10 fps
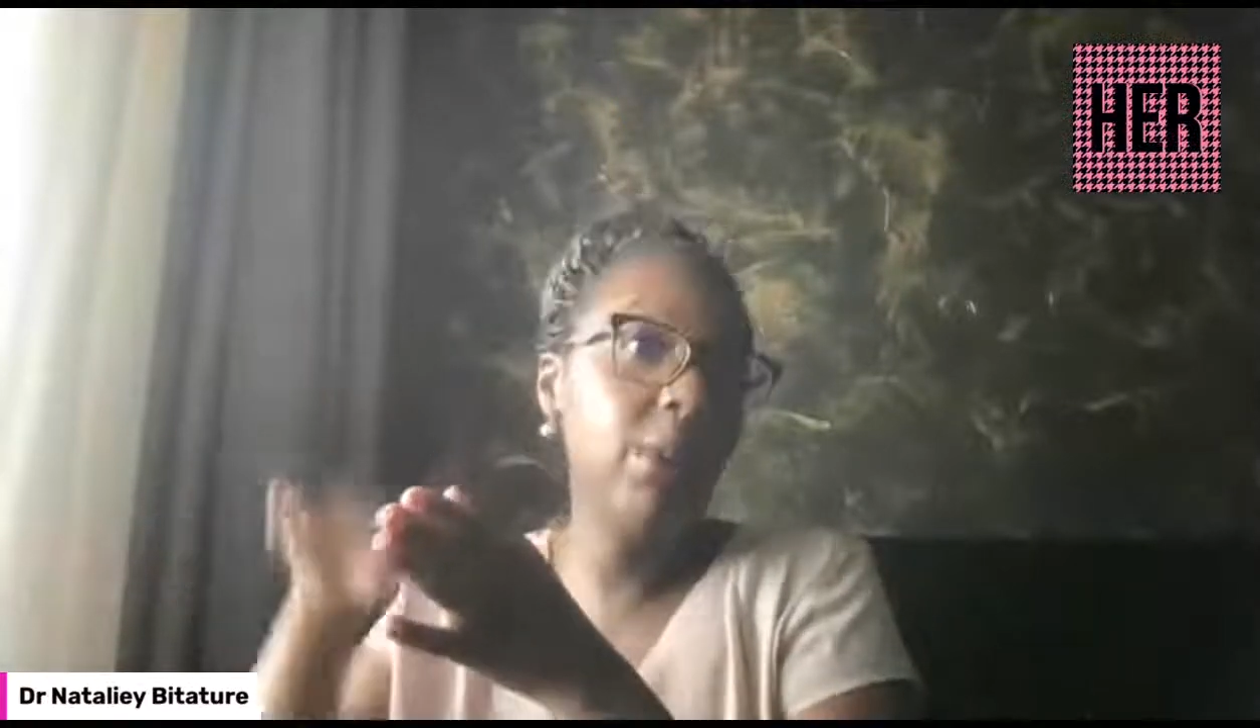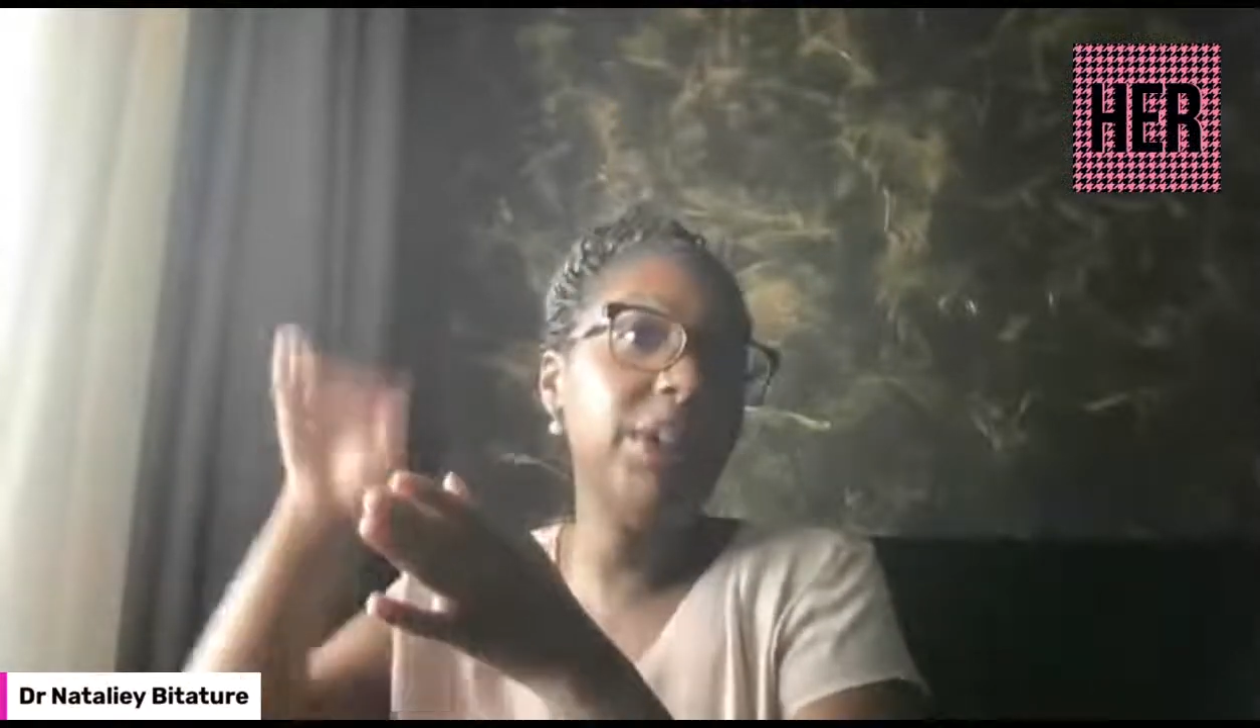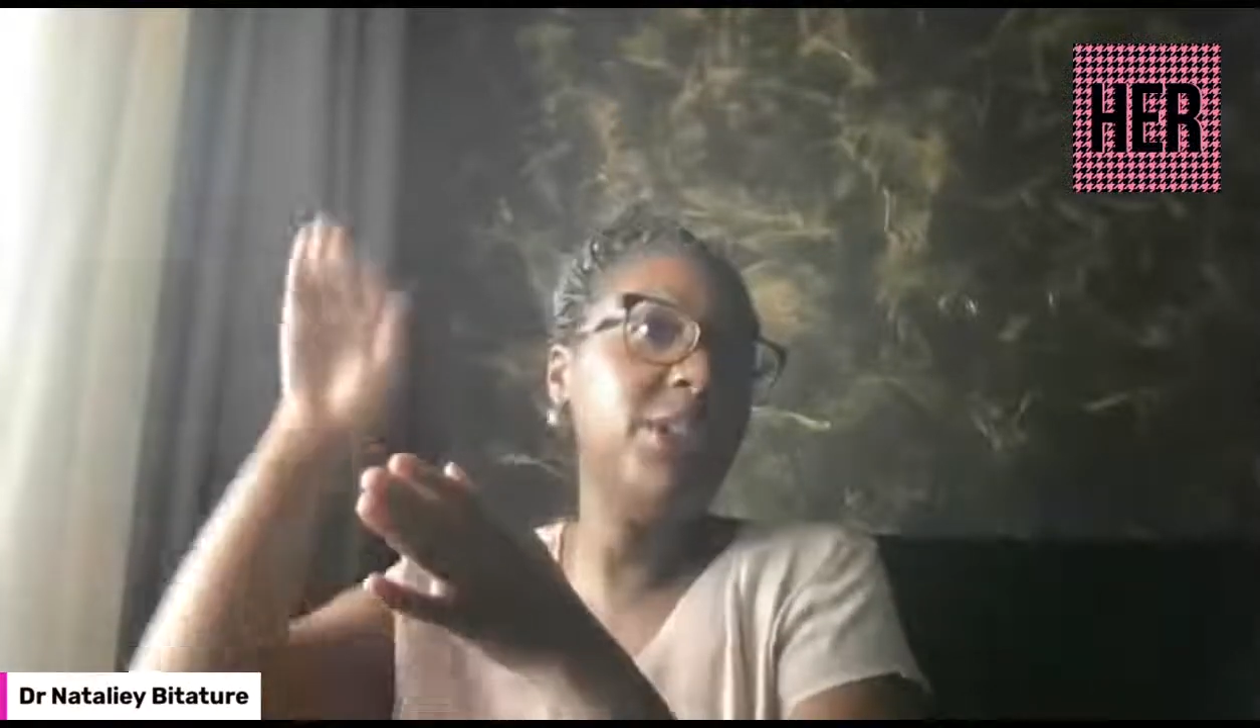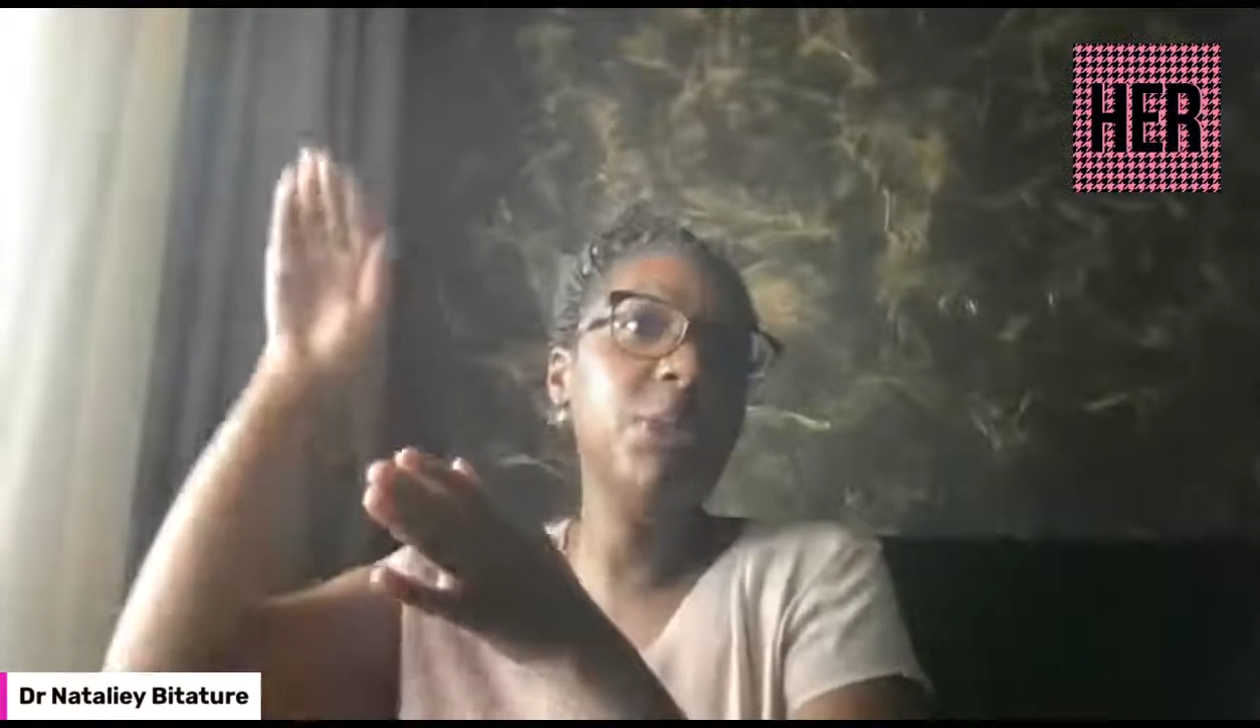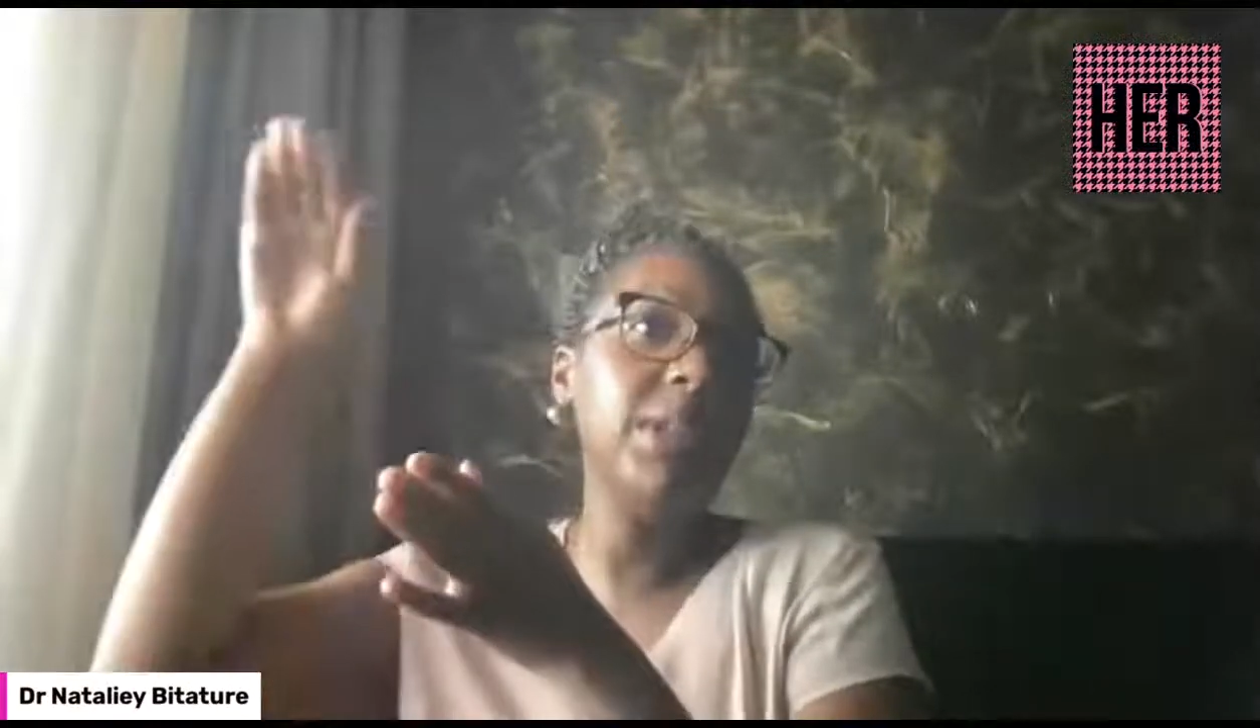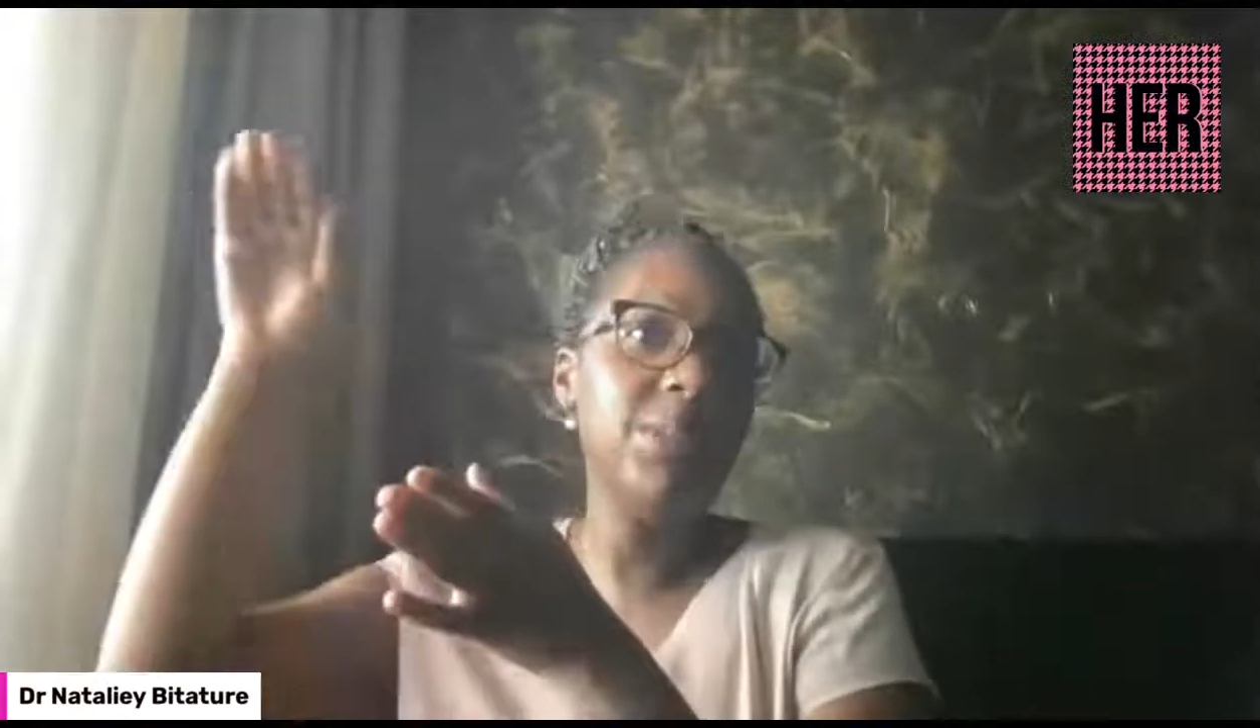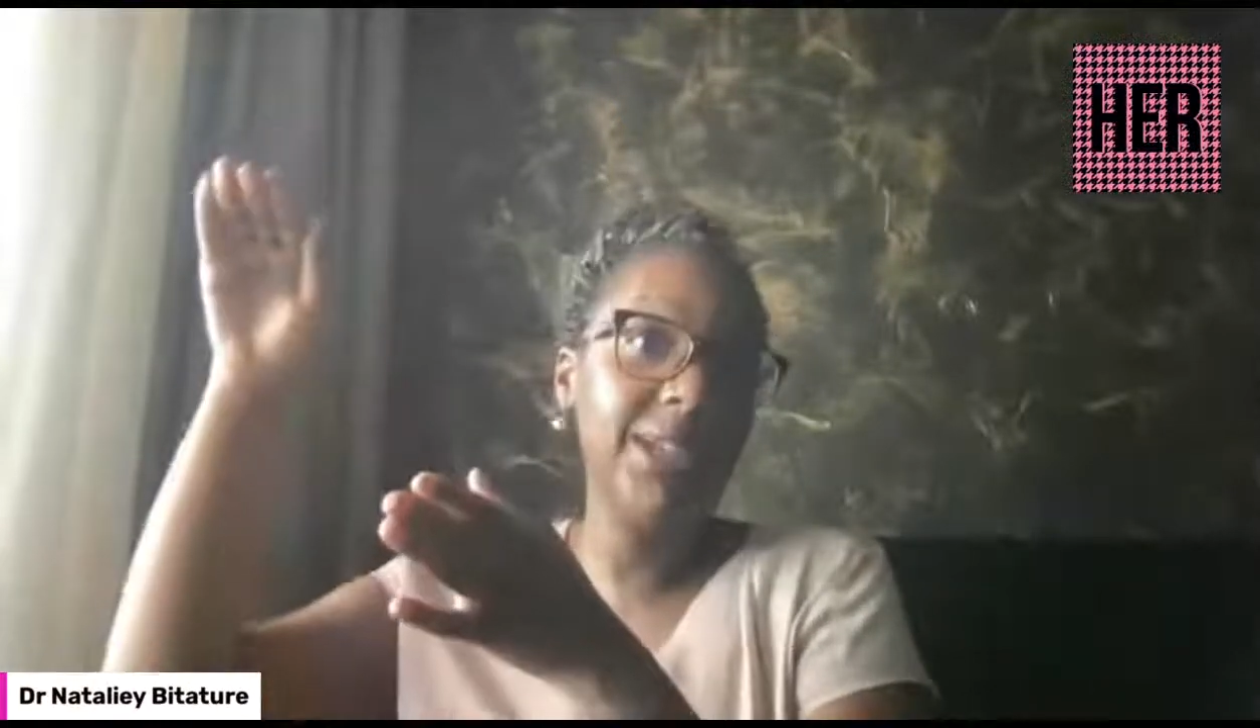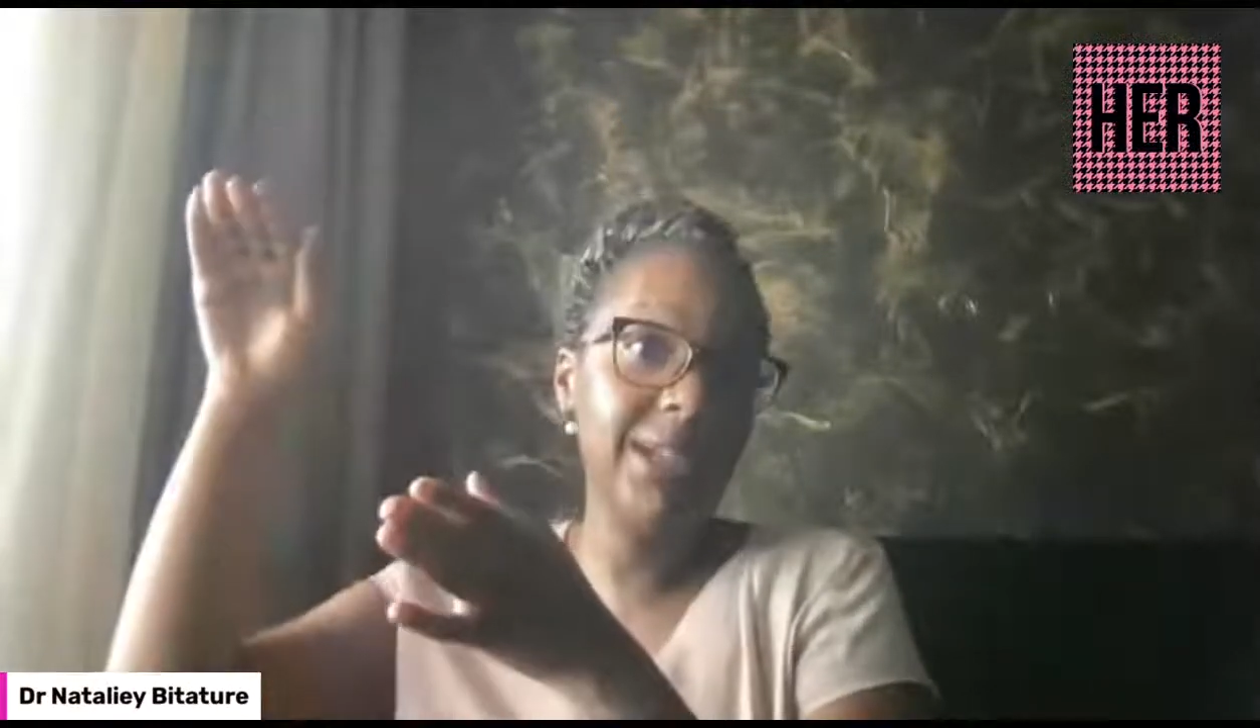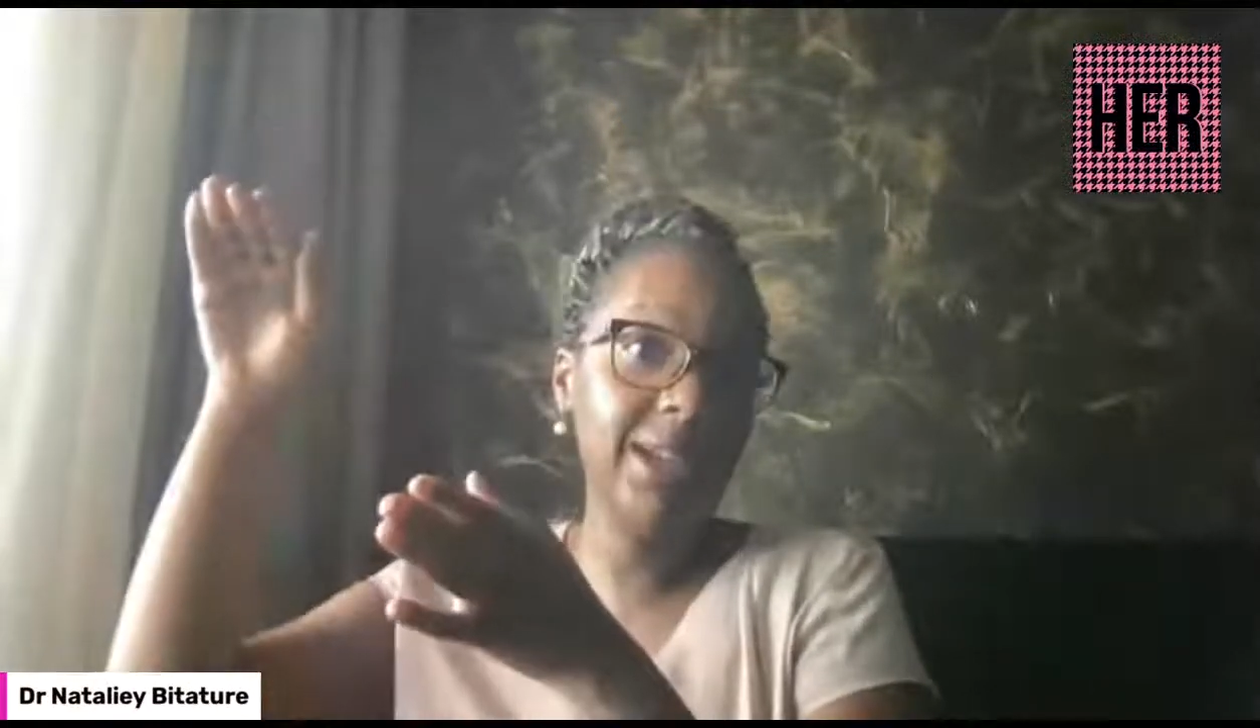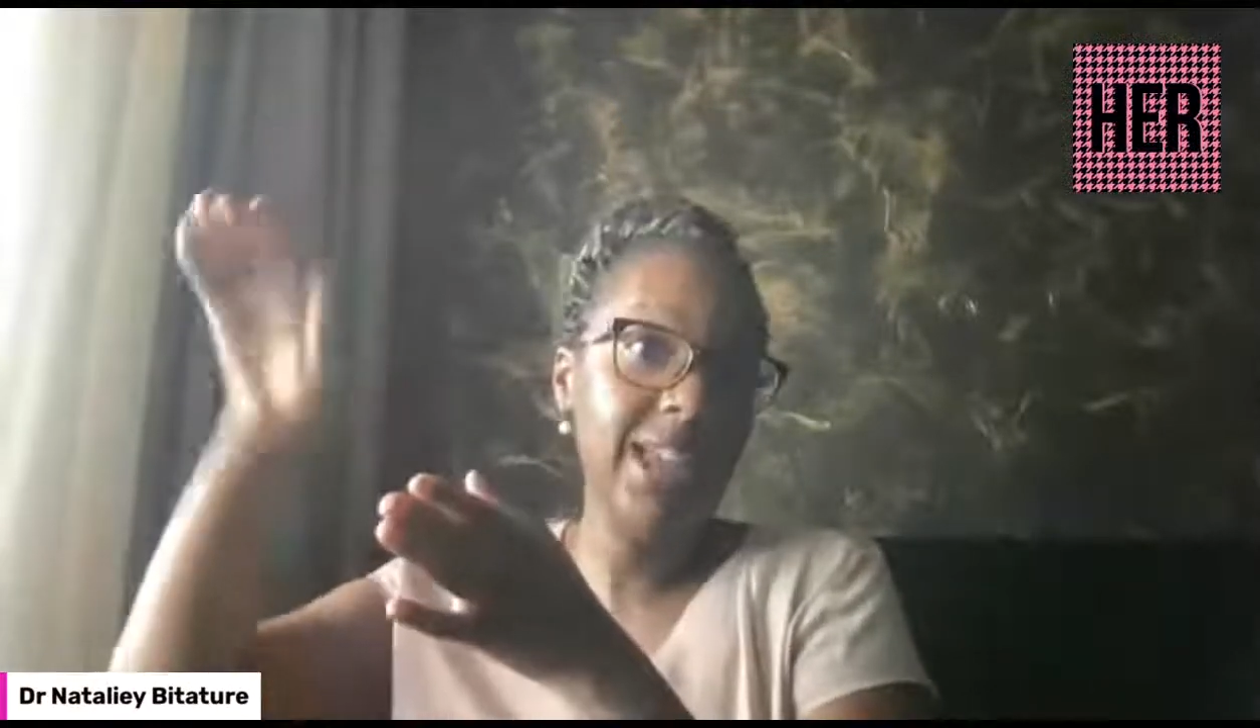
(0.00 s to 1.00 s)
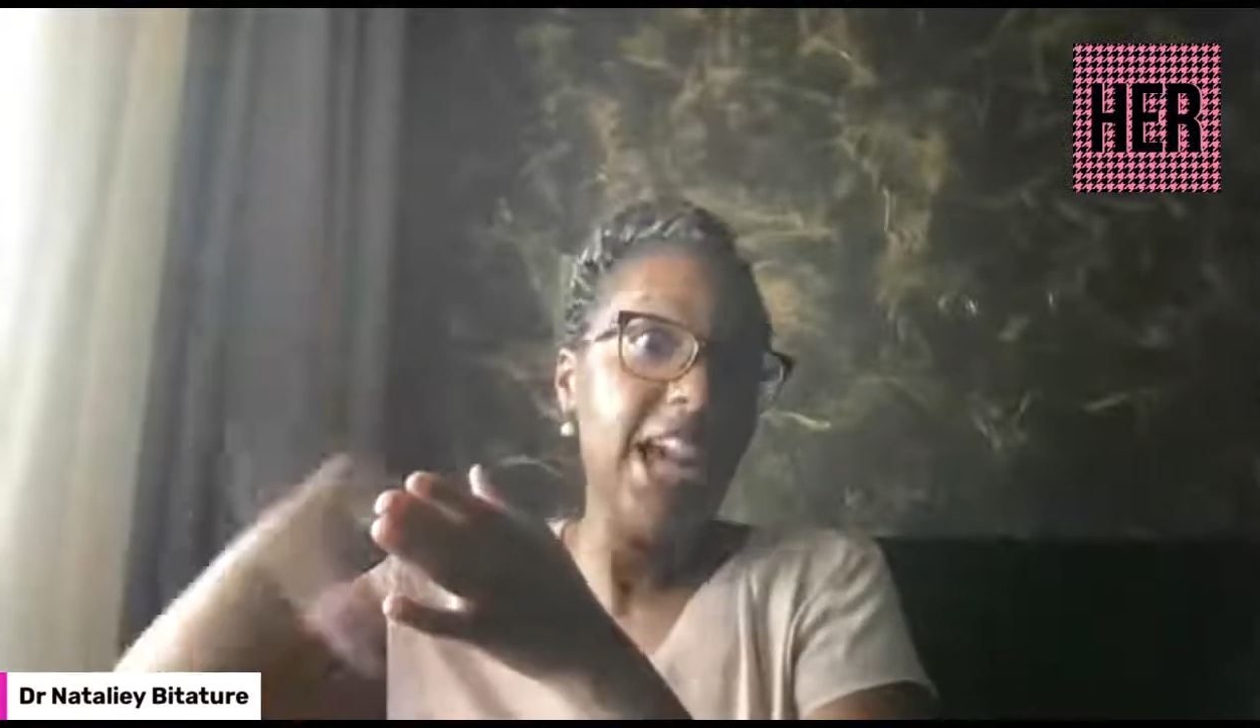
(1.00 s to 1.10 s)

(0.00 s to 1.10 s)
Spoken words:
already so much better.